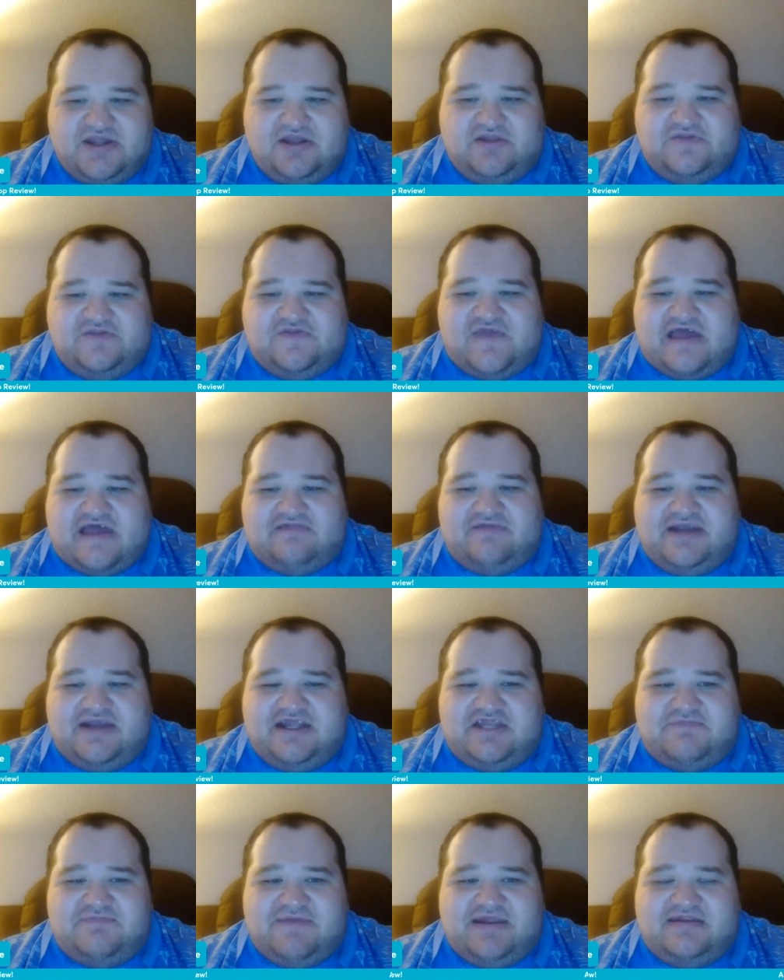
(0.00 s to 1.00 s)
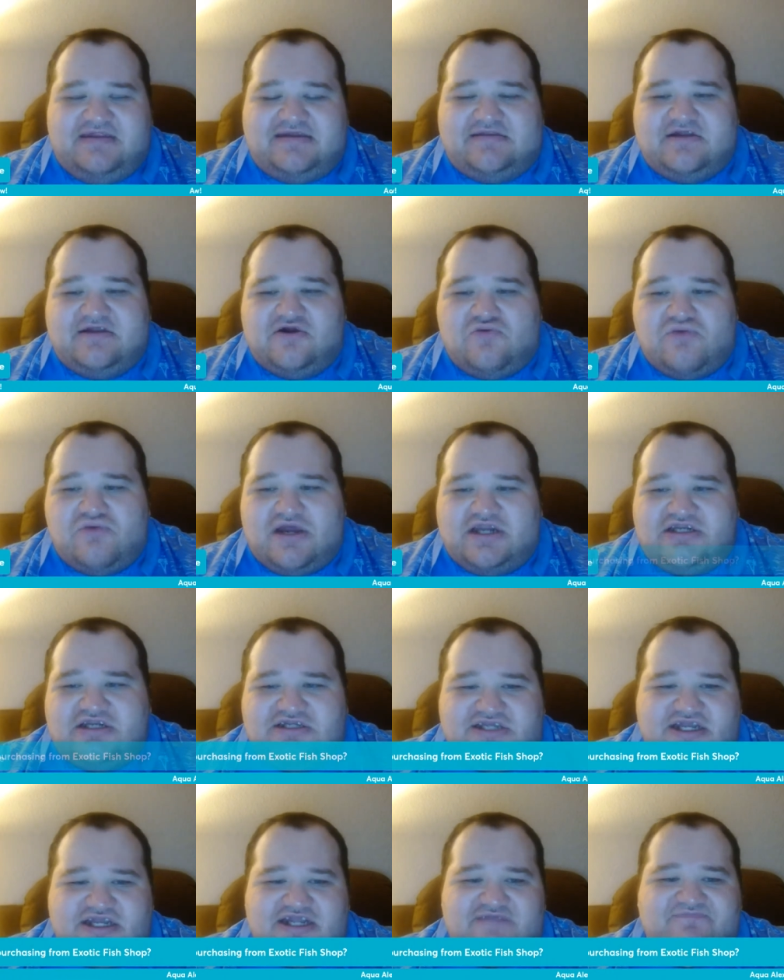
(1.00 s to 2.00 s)
So that leads me to the
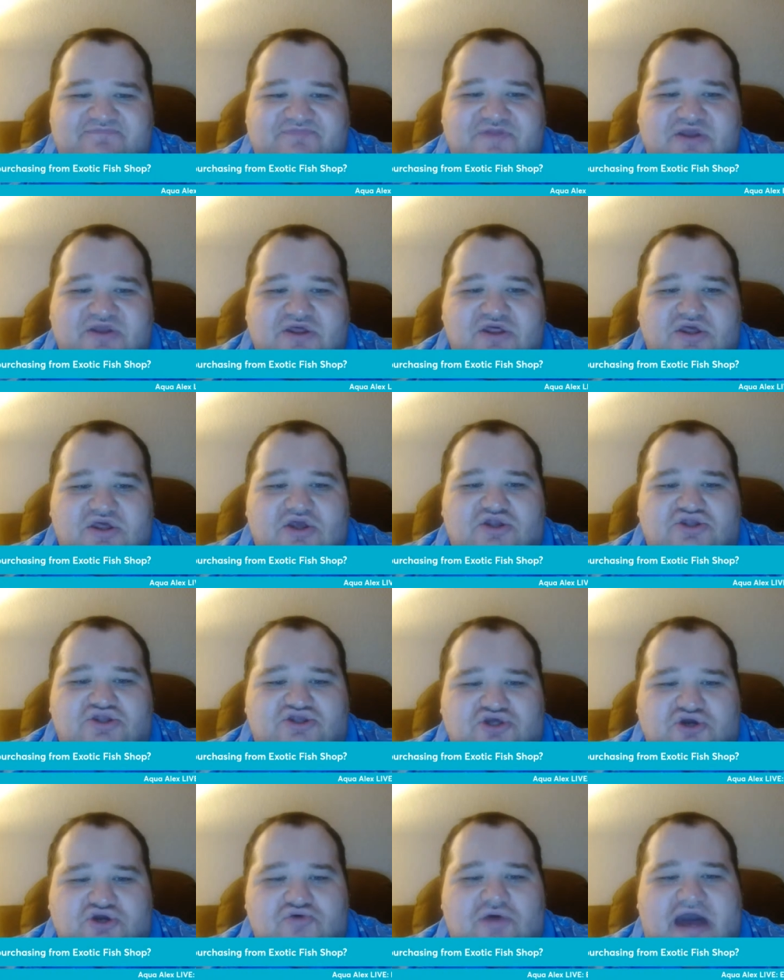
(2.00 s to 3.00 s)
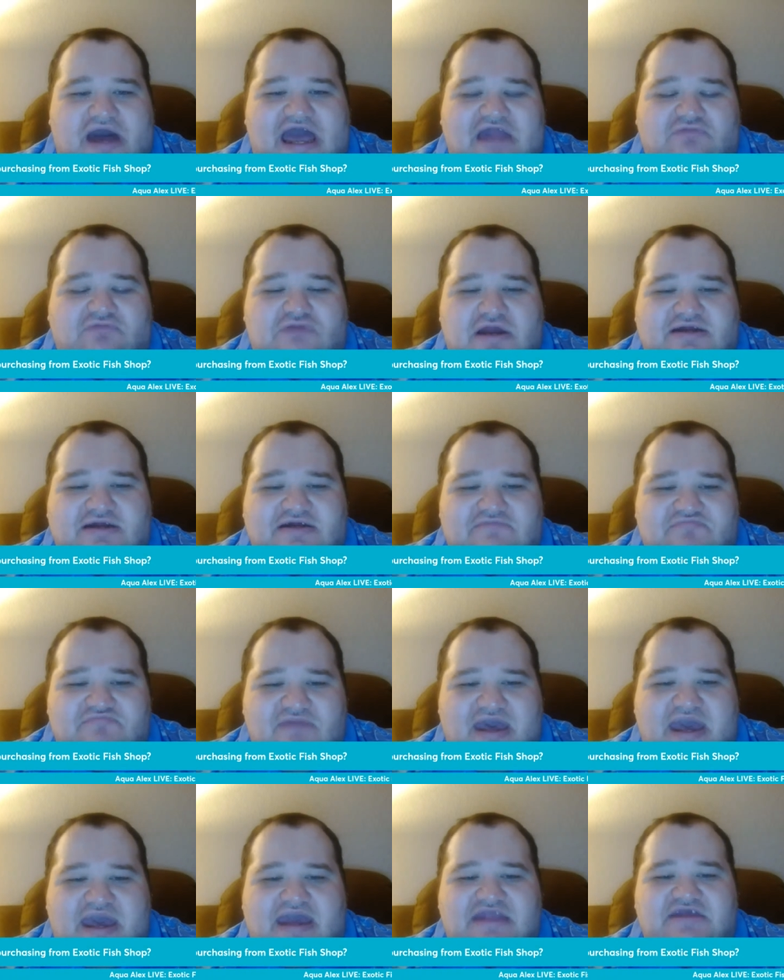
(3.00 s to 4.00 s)
question: do I
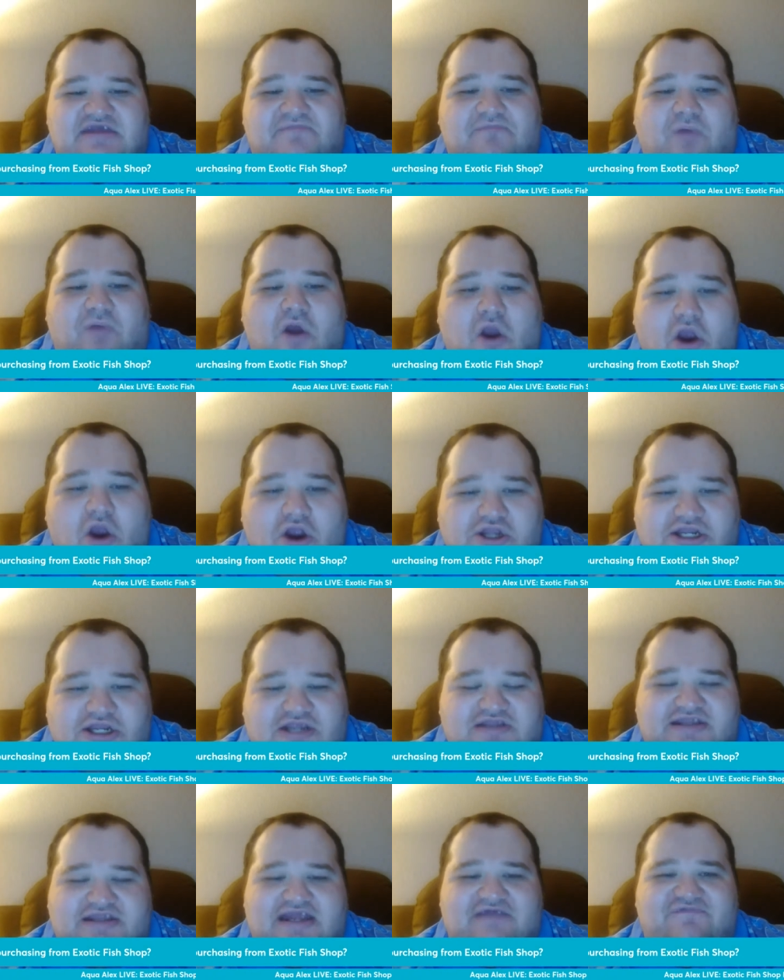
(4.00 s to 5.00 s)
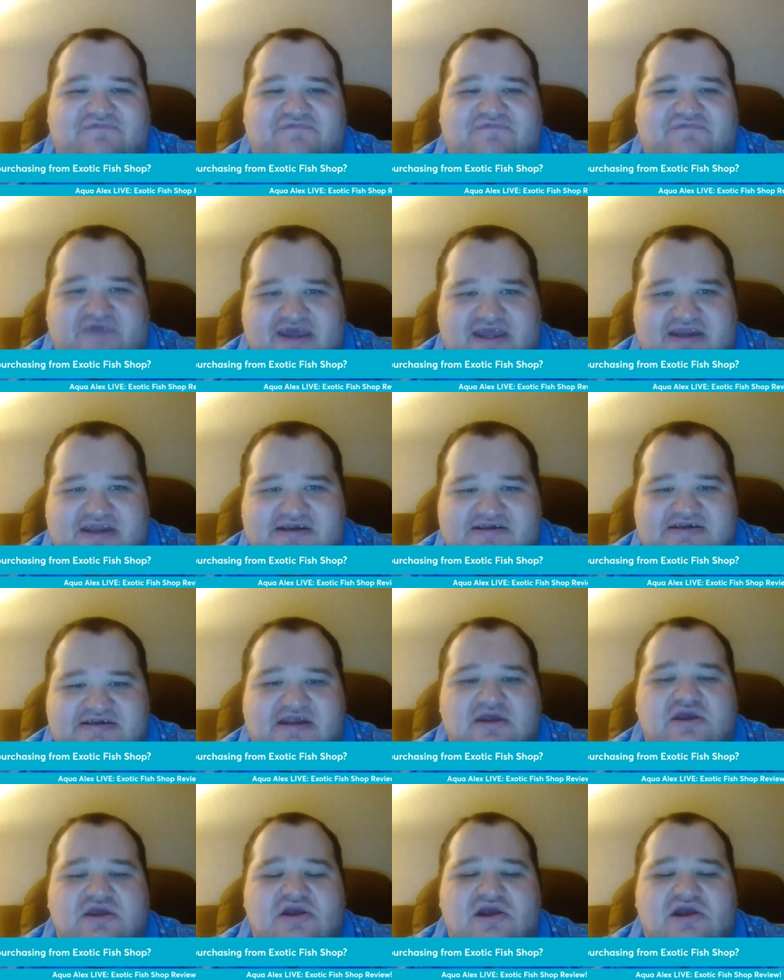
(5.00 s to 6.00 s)
recommend purchasing fish
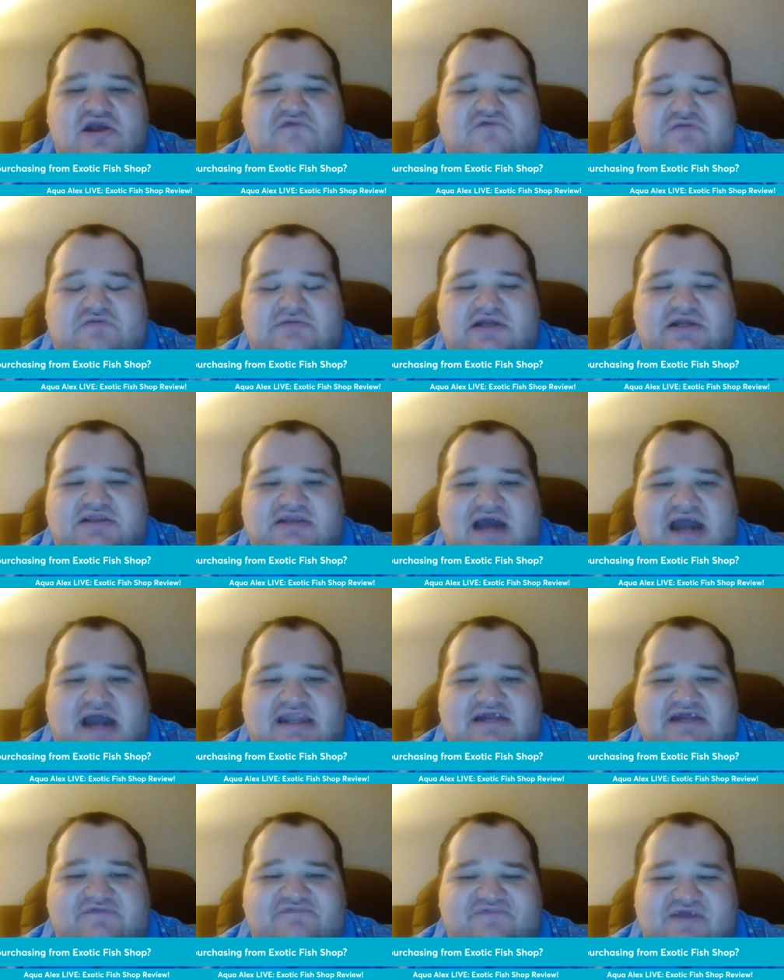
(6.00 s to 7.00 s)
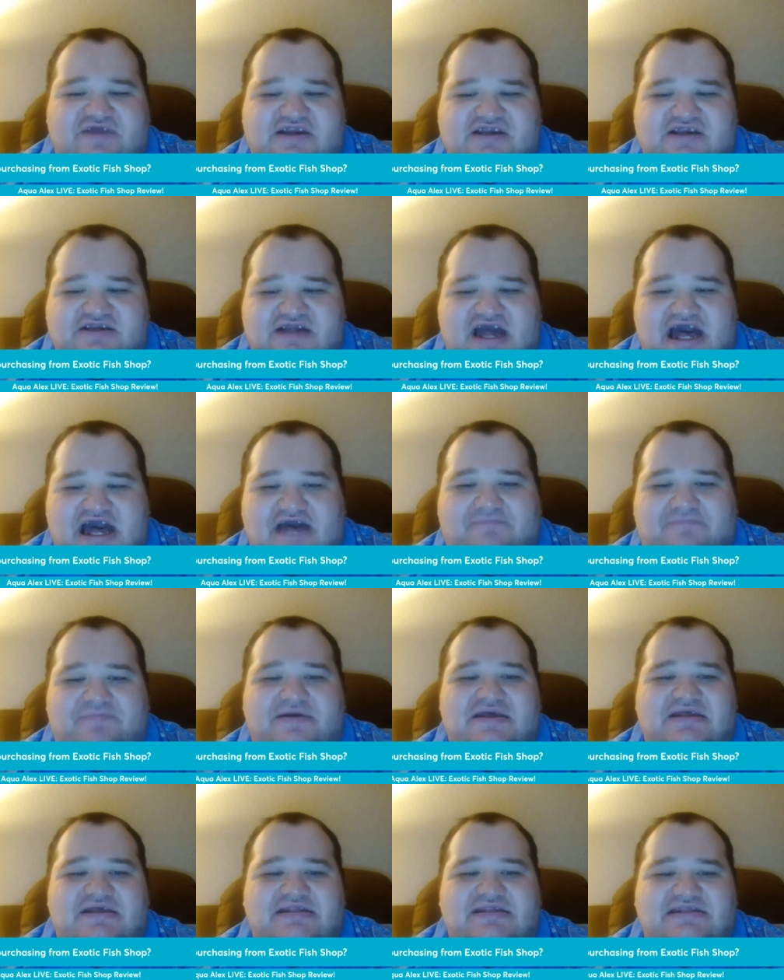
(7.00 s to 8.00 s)
from
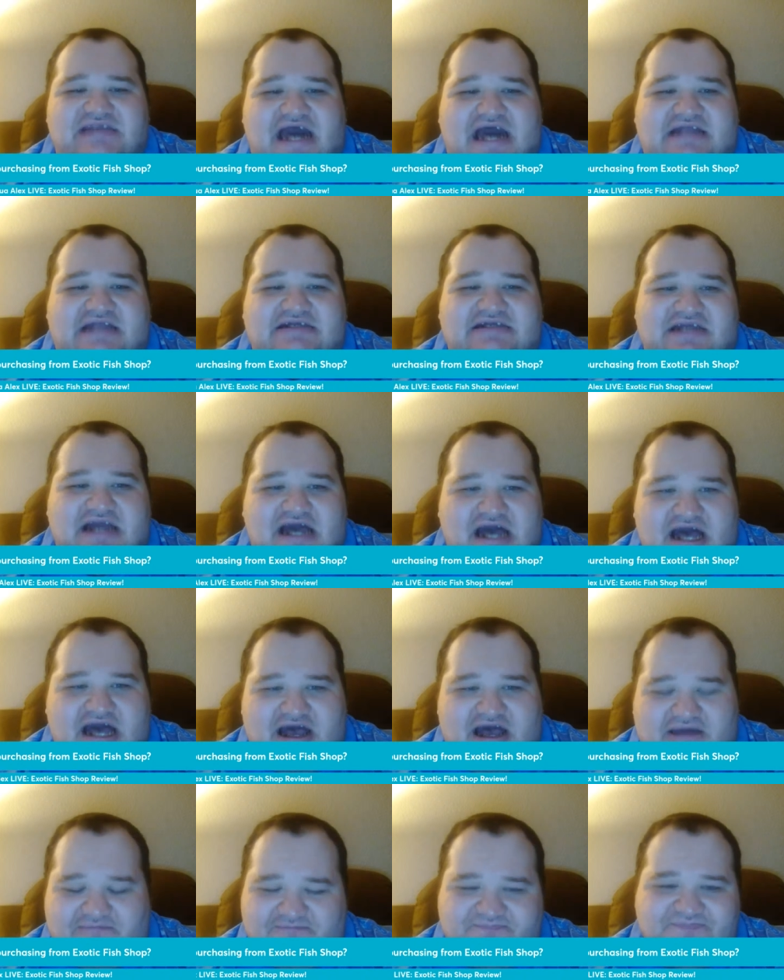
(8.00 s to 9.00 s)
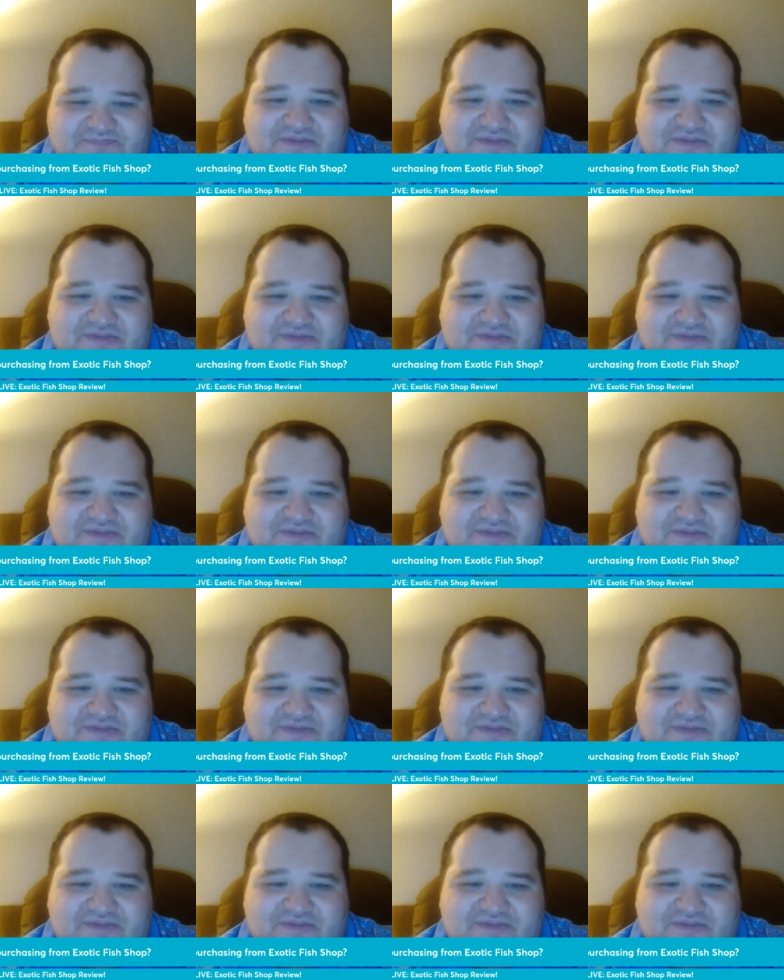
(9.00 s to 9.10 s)
exoticfishshop.com?